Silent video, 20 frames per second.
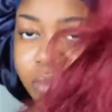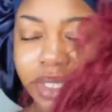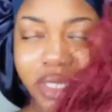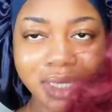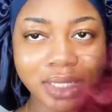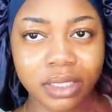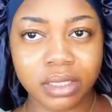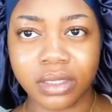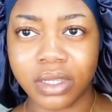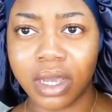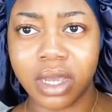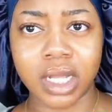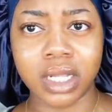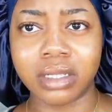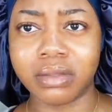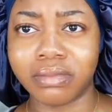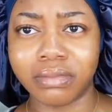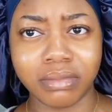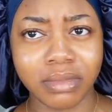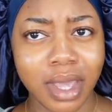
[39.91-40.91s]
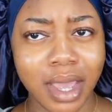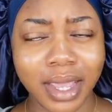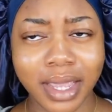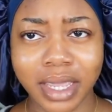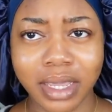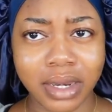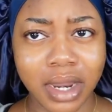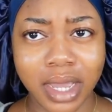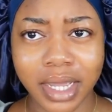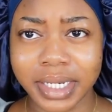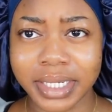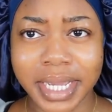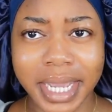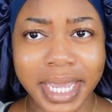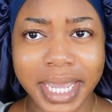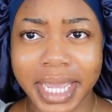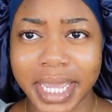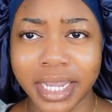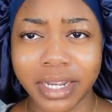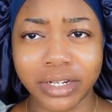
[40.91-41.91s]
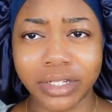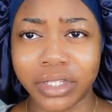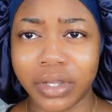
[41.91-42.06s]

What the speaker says: because y'all, I cannot dye hair,